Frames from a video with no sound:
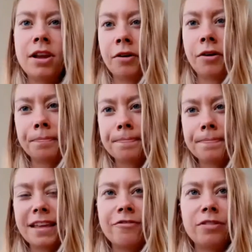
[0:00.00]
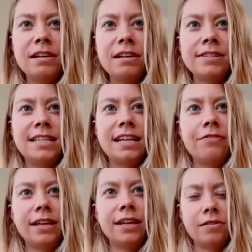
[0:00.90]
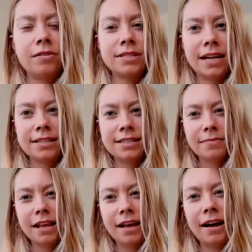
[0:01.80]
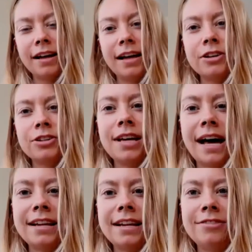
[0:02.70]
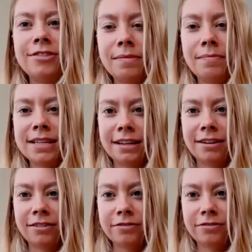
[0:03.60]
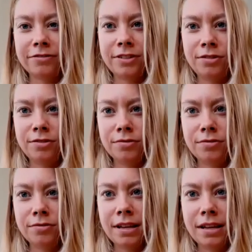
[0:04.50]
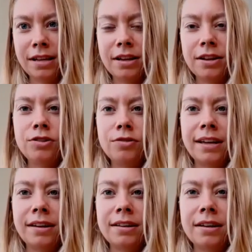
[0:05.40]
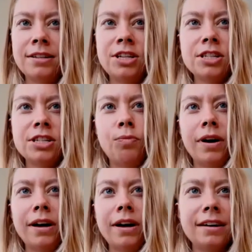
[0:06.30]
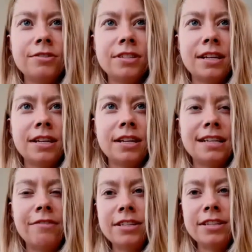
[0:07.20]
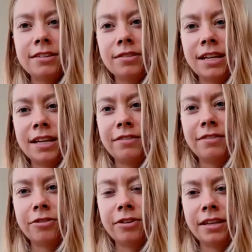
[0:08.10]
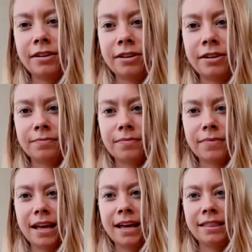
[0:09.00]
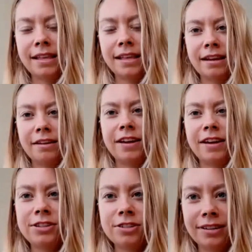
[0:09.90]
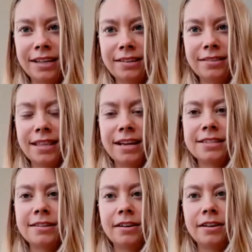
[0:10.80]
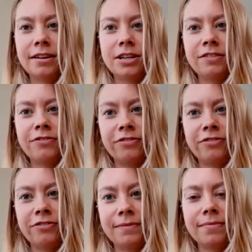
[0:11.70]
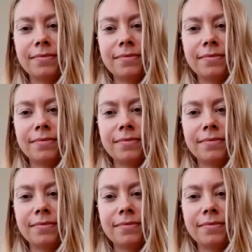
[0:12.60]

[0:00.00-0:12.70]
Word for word: No. For me, it was definitely a process. I actually had to commit myself to doing just one exercise every single day for a year. And then eventually things started to shift for me.